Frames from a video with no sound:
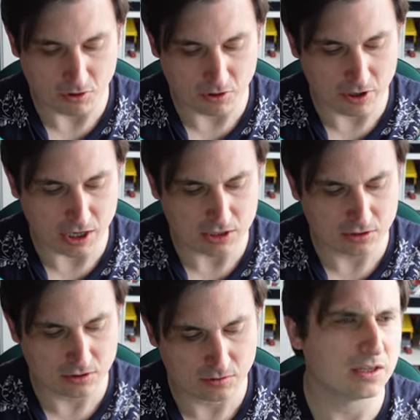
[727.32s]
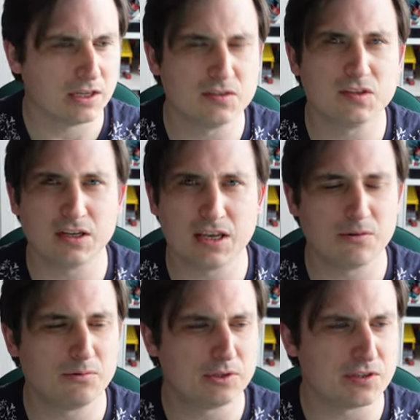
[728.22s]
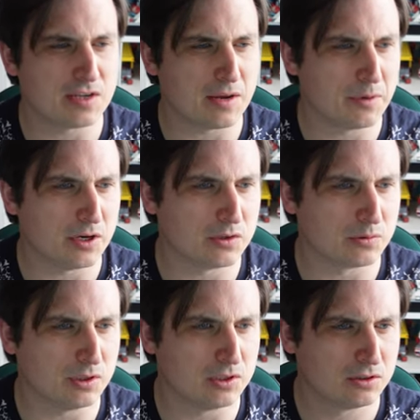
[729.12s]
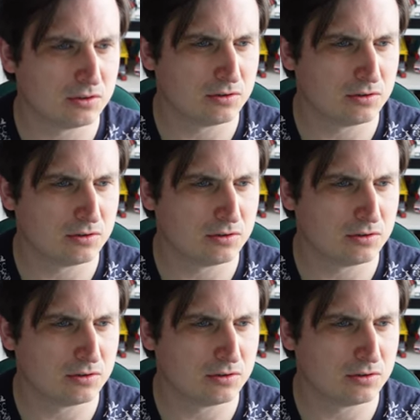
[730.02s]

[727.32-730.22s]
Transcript: that. And yeah, we want to set a password.